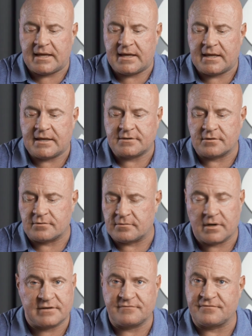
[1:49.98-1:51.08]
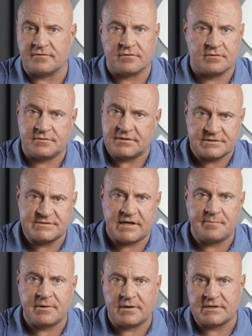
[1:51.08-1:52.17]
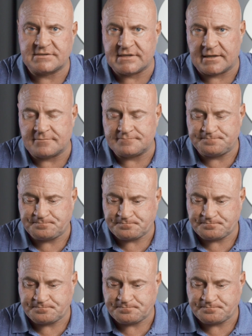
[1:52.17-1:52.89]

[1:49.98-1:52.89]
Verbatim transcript: and you're running for an extended period of time.